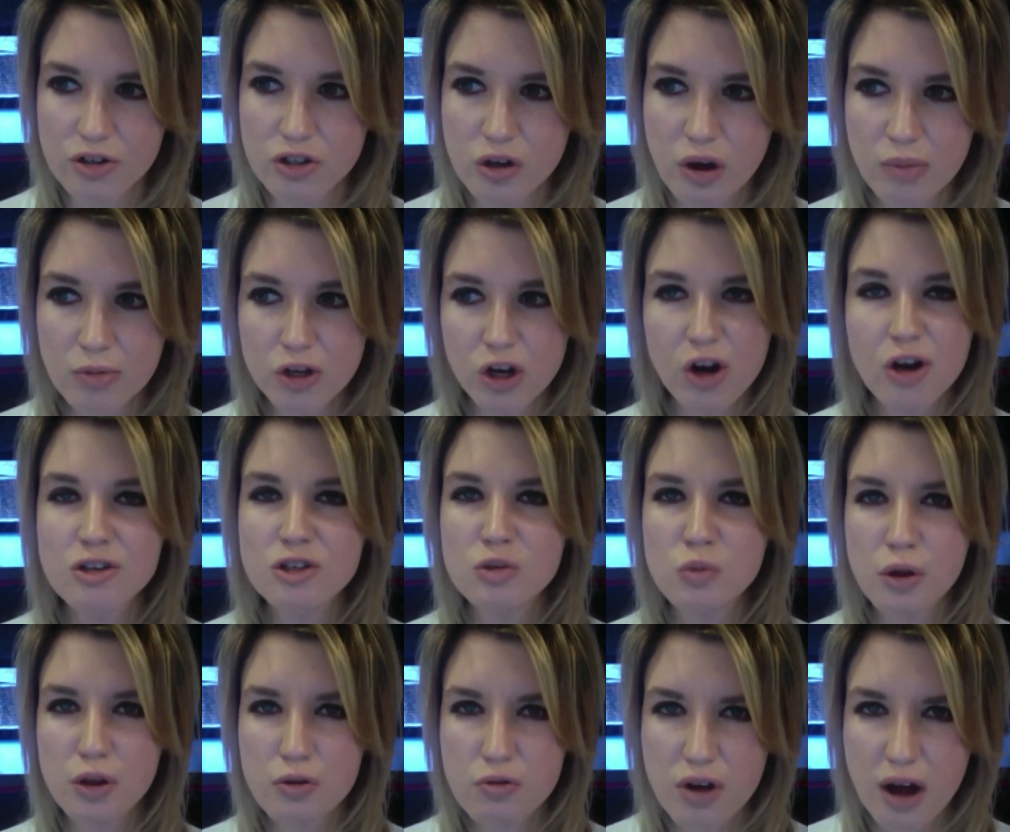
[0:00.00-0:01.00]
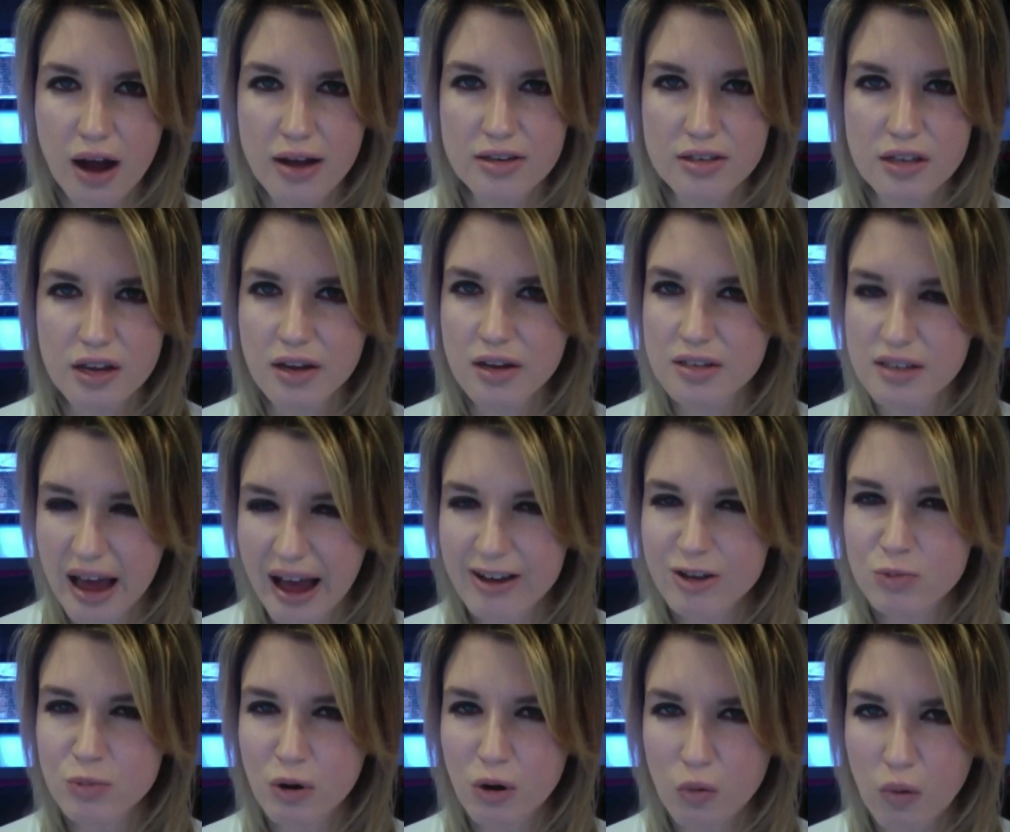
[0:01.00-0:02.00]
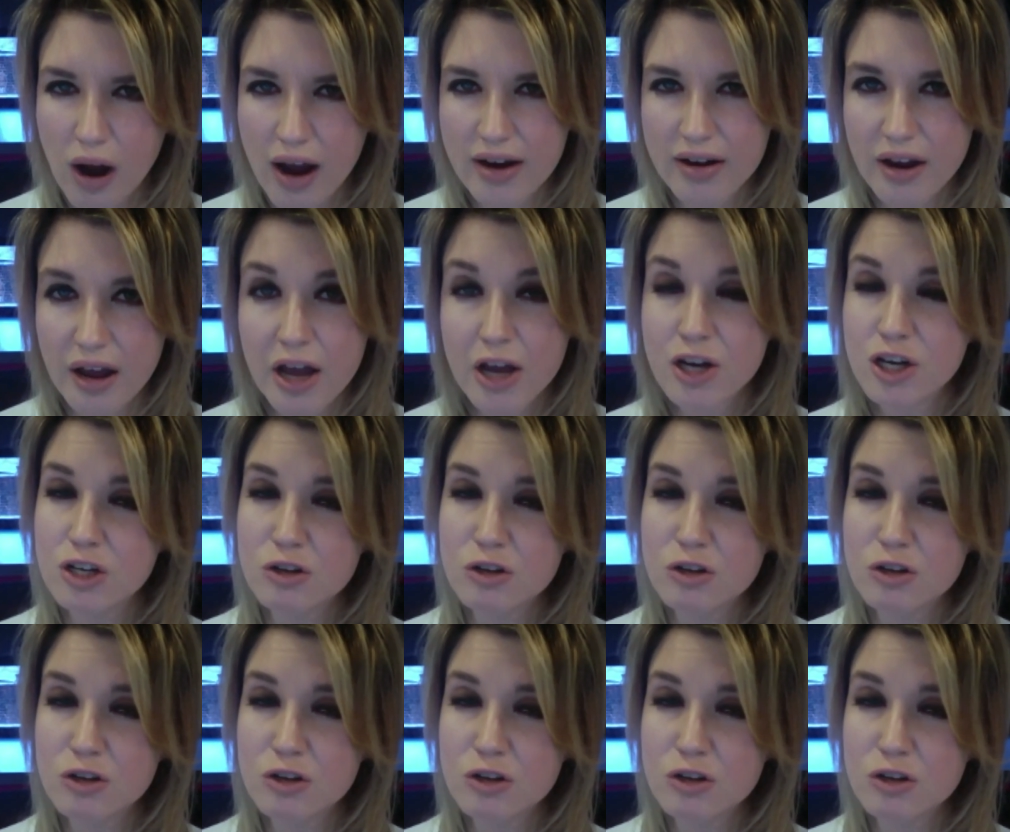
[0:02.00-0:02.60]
So I'm curious to what you guys think. Is Hasbro right?